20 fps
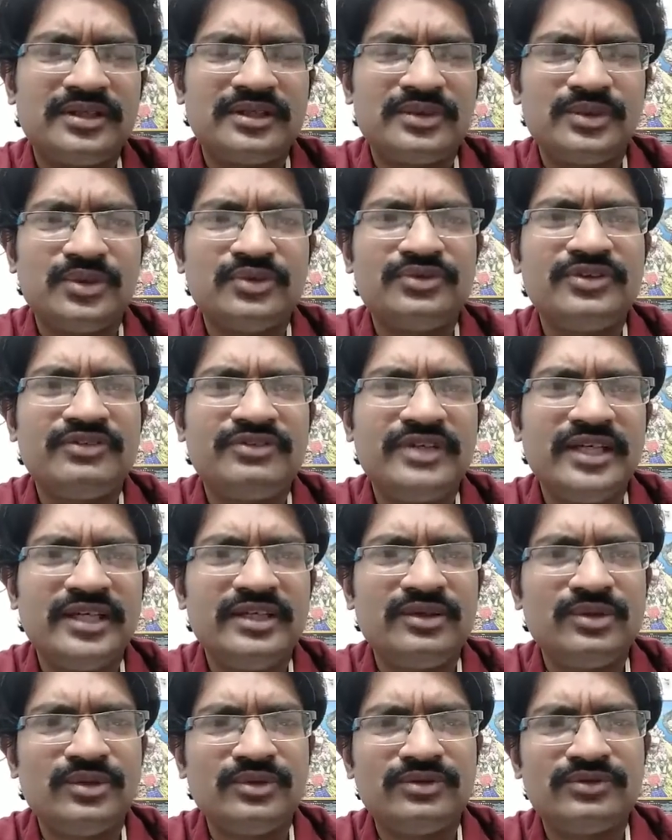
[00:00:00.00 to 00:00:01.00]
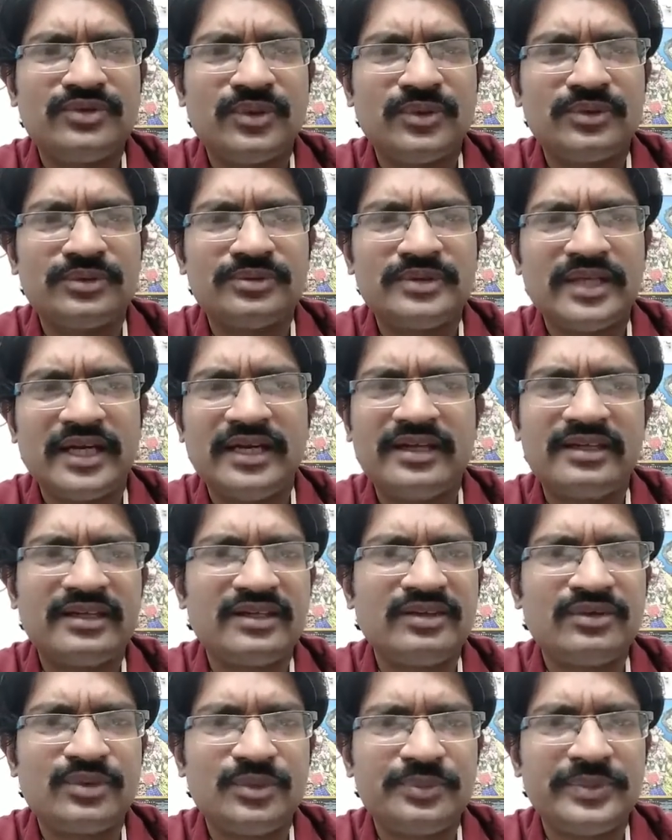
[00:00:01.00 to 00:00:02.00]
250 to 300
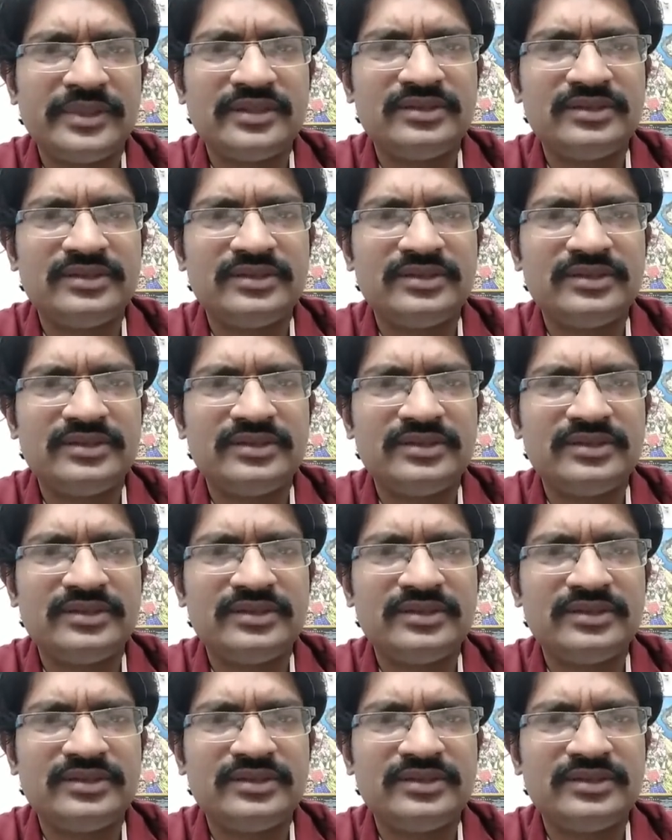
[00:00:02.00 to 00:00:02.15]
rupees.